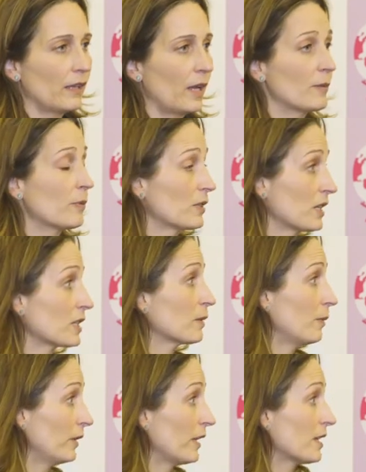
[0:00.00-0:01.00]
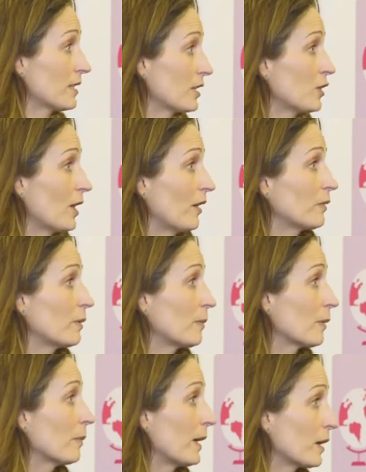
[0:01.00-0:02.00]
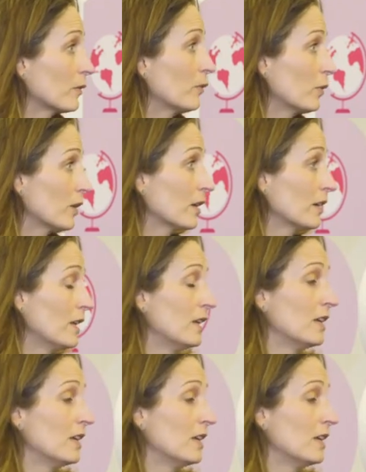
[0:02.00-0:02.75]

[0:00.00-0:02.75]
unpredictableness that you have to be prepared for.